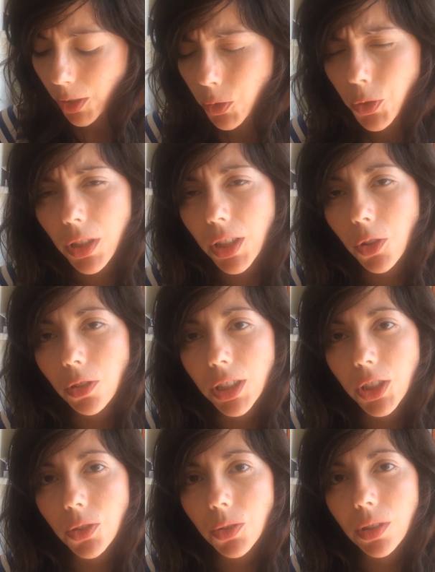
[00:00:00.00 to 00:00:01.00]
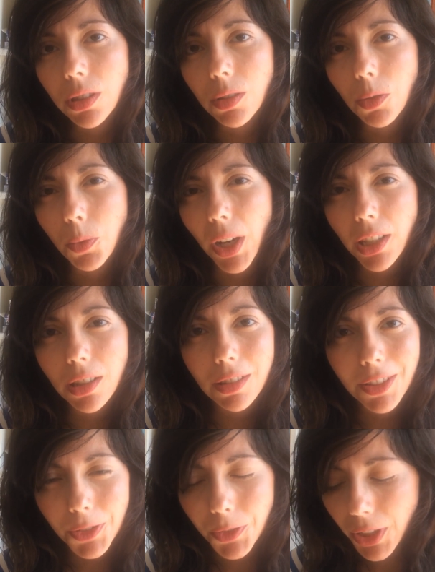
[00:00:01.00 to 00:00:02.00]
I usually only use
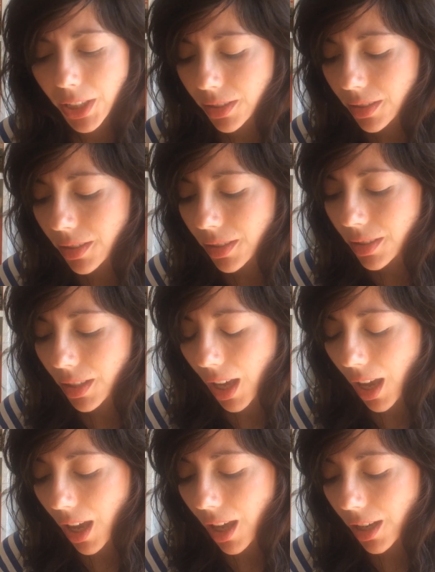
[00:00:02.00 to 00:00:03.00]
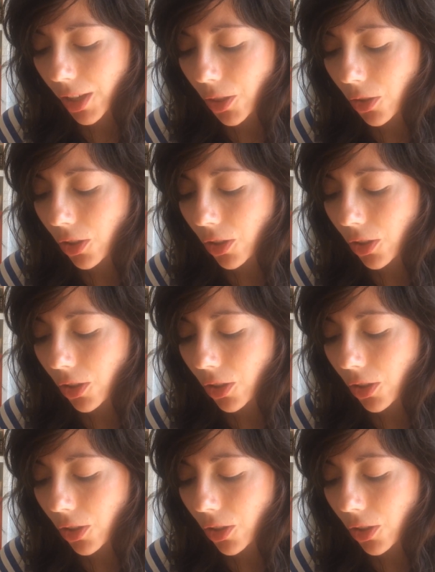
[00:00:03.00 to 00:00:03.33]
regular erasers and I